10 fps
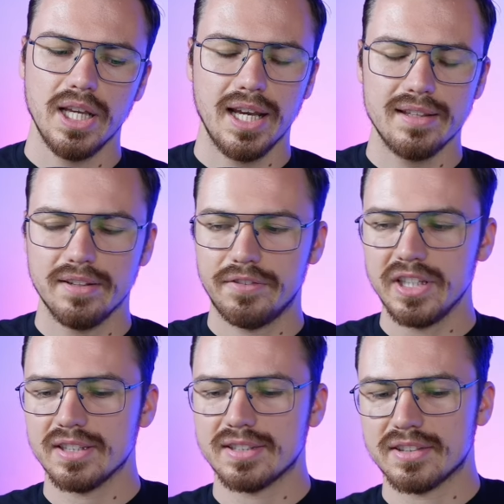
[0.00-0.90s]
And I
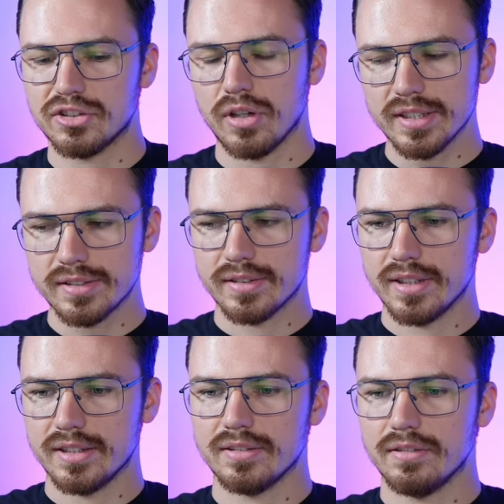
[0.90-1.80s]
think this trust
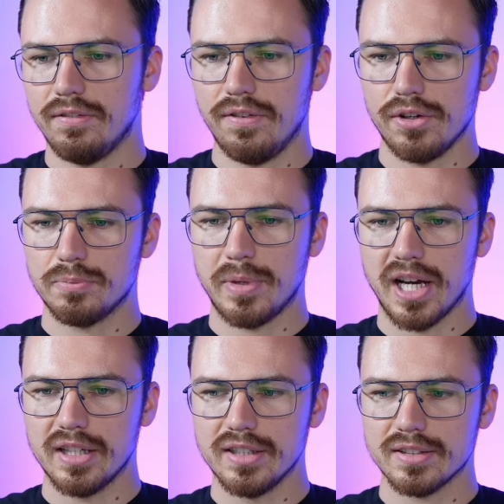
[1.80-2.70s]
in third
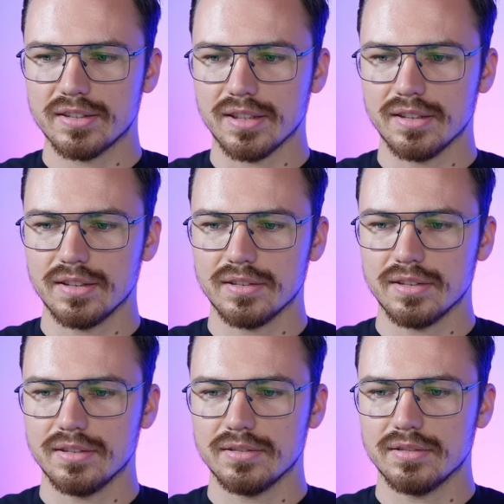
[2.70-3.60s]
parties and in,
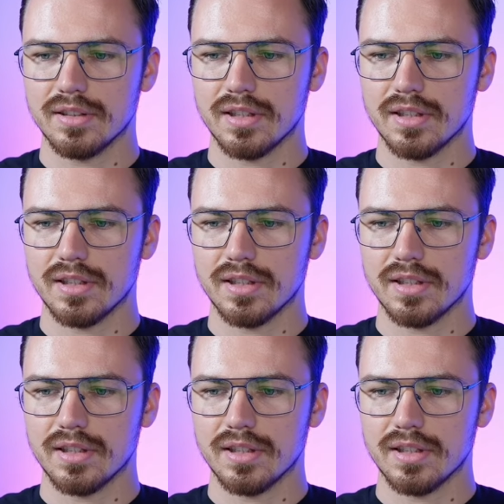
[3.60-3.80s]
in the